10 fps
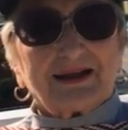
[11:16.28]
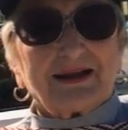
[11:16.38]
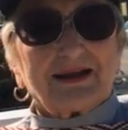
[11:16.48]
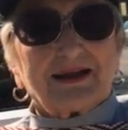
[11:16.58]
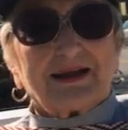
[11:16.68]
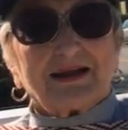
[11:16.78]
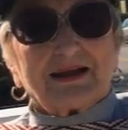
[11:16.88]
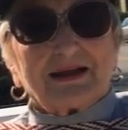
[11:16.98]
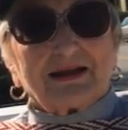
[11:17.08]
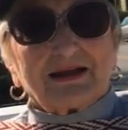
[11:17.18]
What
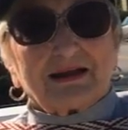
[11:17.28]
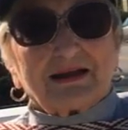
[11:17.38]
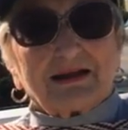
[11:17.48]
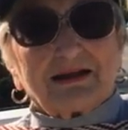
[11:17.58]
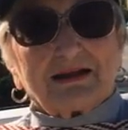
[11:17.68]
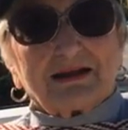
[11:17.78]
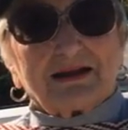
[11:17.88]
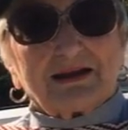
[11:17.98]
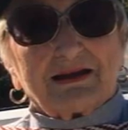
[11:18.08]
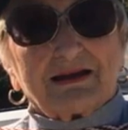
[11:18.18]
kind of
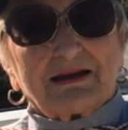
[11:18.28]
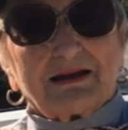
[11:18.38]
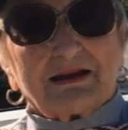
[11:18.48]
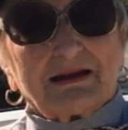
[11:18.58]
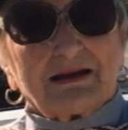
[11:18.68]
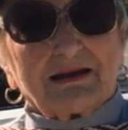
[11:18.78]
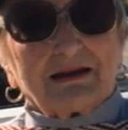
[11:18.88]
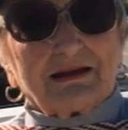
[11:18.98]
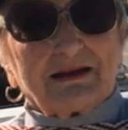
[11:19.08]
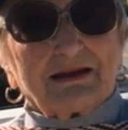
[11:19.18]
personality did she
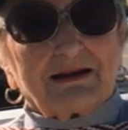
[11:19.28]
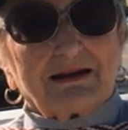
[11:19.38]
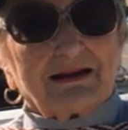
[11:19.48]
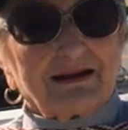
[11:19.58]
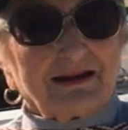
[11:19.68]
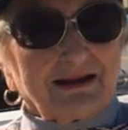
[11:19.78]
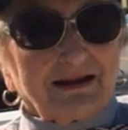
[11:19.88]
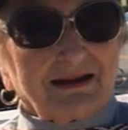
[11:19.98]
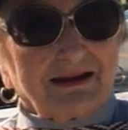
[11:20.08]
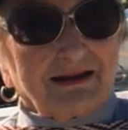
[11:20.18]
have?
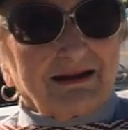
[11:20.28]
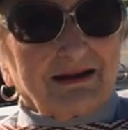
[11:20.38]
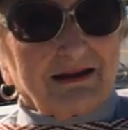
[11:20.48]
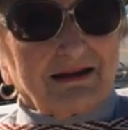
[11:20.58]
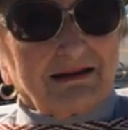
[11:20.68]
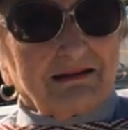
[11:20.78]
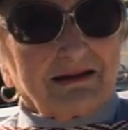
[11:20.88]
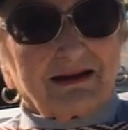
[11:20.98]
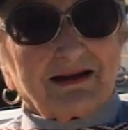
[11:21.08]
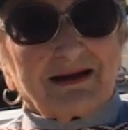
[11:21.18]

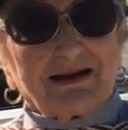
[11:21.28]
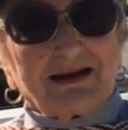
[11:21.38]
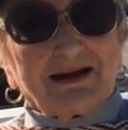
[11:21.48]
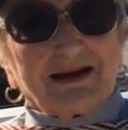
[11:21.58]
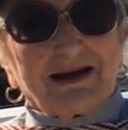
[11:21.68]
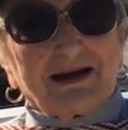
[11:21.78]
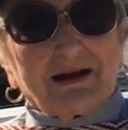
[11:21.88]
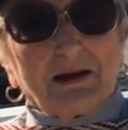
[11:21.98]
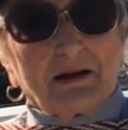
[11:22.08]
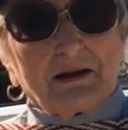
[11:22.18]
Personality, your mom.
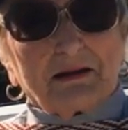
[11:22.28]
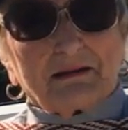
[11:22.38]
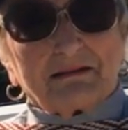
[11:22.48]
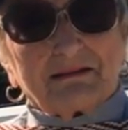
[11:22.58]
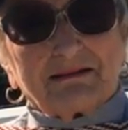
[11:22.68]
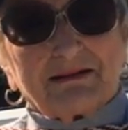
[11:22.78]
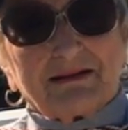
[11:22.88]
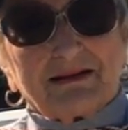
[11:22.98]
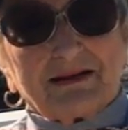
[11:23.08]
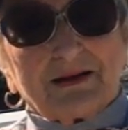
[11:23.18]
Uh,
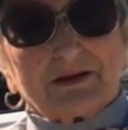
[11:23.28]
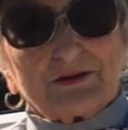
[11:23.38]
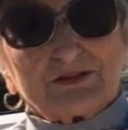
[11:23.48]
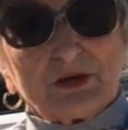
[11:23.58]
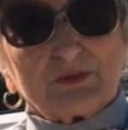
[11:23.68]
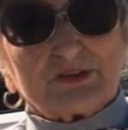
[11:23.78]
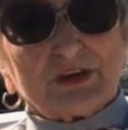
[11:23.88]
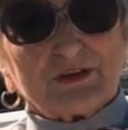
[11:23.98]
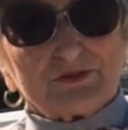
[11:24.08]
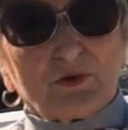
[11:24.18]
Domineering. She was
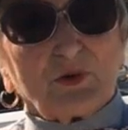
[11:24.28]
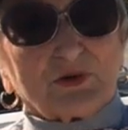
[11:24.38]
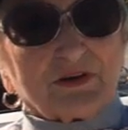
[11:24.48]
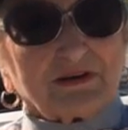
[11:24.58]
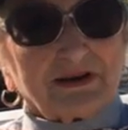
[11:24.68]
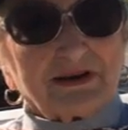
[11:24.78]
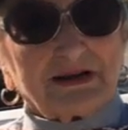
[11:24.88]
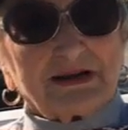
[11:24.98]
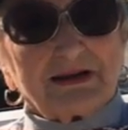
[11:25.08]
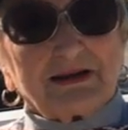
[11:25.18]
a controller.
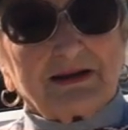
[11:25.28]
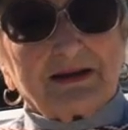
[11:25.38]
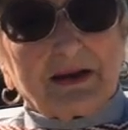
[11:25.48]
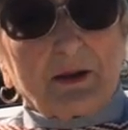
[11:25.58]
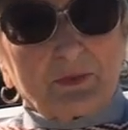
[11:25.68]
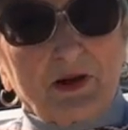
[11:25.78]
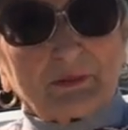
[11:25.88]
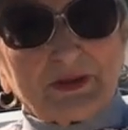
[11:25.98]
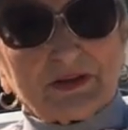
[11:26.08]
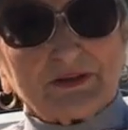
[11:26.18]
But and I'm
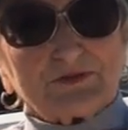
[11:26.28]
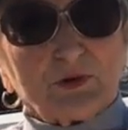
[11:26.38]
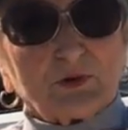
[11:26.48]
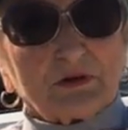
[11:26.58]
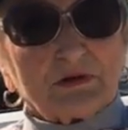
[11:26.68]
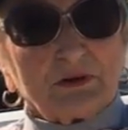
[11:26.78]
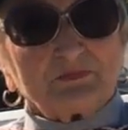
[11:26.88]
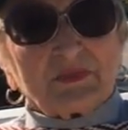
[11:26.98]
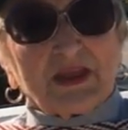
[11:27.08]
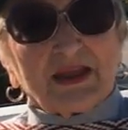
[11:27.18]
probably a controller.
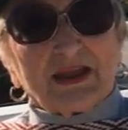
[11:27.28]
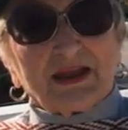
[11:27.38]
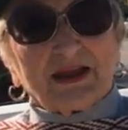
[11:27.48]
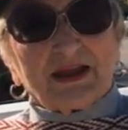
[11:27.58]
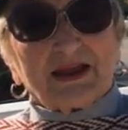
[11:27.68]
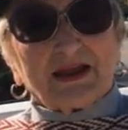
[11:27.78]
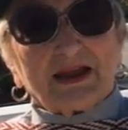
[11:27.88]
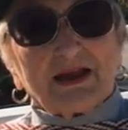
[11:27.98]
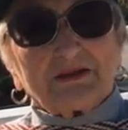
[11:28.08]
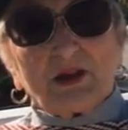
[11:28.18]
Did she laugh? Did
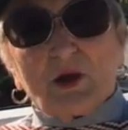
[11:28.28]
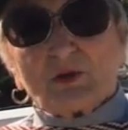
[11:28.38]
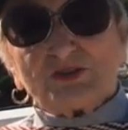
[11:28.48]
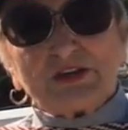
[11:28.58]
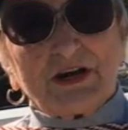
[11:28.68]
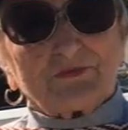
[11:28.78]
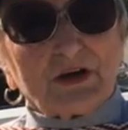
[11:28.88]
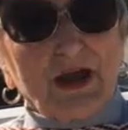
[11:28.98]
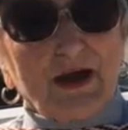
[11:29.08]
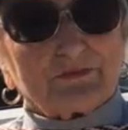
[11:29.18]
she? no, she
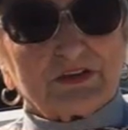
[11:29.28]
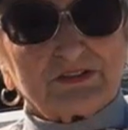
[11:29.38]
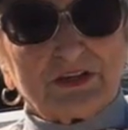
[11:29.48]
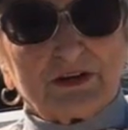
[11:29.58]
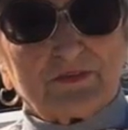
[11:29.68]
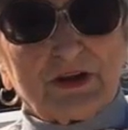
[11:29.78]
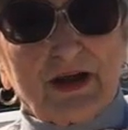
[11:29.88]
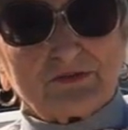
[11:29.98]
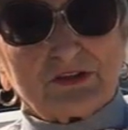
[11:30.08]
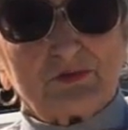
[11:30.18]
never laughed. She never
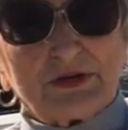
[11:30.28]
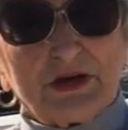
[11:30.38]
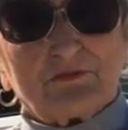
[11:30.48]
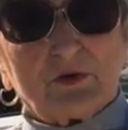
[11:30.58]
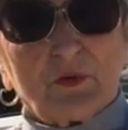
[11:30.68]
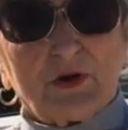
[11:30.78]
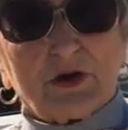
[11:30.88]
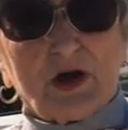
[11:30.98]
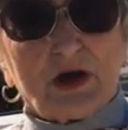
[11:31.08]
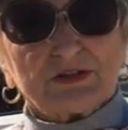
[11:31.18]
laughed. She would never
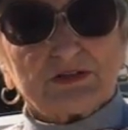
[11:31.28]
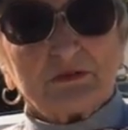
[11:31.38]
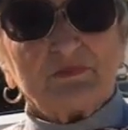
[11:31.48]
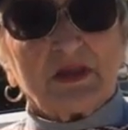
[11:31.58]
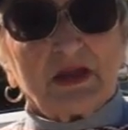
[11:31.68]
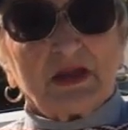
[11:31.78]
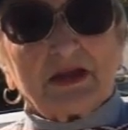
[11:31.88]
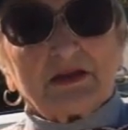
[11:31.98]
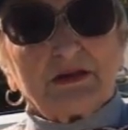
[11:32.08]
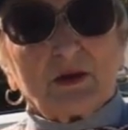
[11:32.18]
wear a costume.
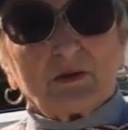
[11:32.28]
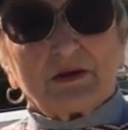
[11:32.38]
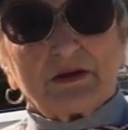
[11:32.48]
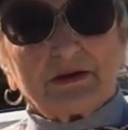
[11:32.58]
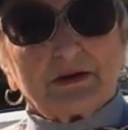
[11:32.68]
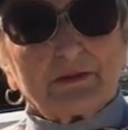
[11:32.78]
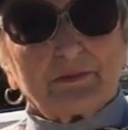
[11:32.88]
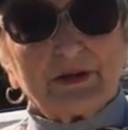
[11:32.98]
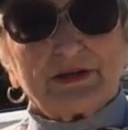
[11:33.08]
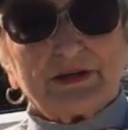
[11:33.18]
No,
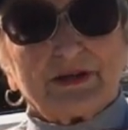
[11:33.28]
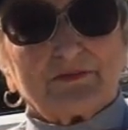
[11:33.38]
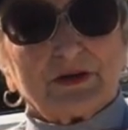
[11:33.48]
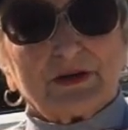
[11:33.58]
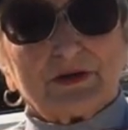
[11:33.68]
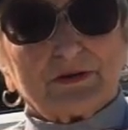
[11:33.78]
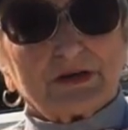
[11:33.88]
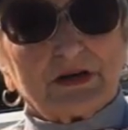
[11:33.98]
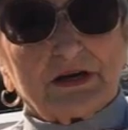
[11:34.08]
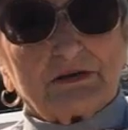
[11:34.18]
we could never get her
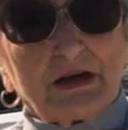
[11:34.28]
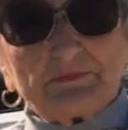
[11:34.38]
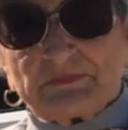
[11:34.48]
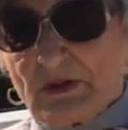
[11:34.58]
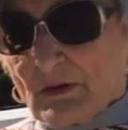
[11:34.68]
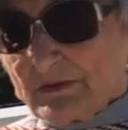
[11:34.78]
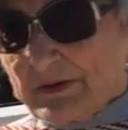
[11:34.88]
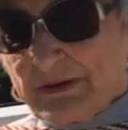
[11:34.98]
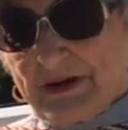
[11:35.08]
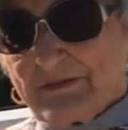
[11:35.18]
to. No.
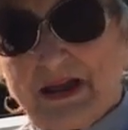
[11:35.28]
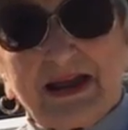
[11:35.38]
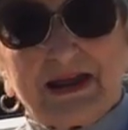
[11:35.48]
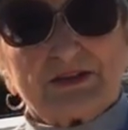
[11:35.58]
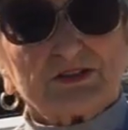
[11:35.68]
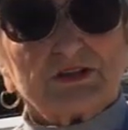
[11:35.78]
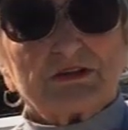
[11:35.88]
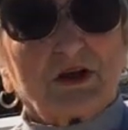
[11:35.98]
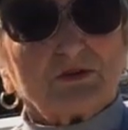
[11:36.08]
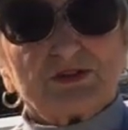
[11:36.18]
Loosen never, up. She,
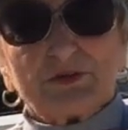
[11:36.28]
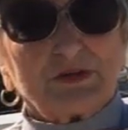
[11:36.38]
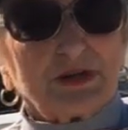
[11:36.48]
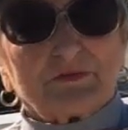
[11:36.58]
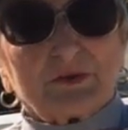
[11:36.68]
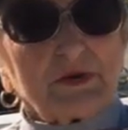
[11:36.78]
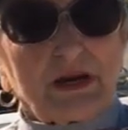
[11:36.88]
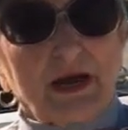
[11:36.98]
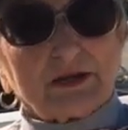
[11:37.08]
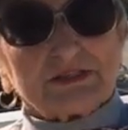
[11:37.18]
no, she would never
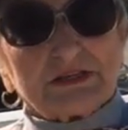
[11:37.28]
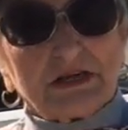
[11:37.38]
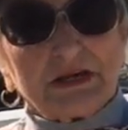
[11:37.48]
relax. You don't fit,